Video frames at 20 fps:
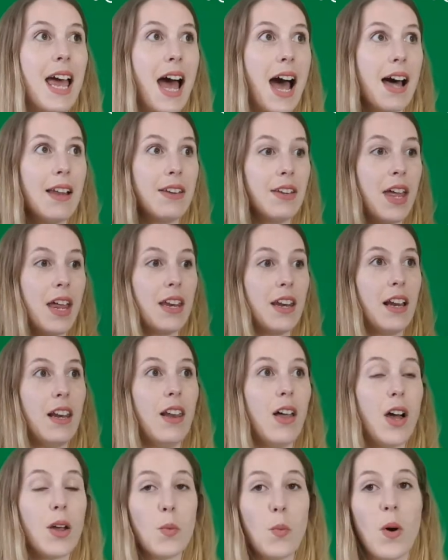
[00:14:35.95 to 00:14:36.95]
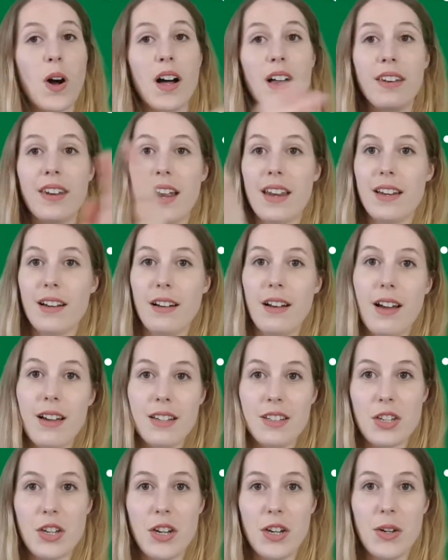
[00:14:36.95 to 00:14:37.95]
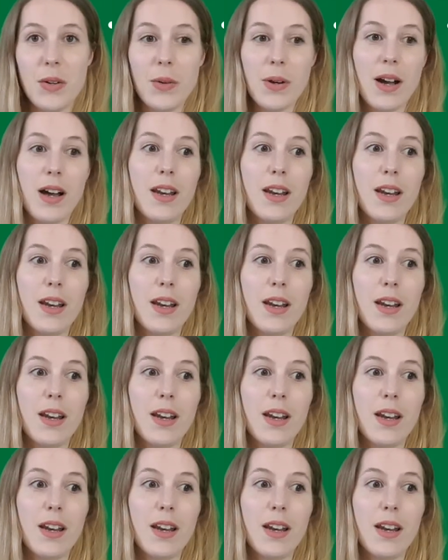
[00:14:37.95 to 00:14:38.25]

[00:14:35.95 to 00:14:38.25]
and then a light 1 and a light 2,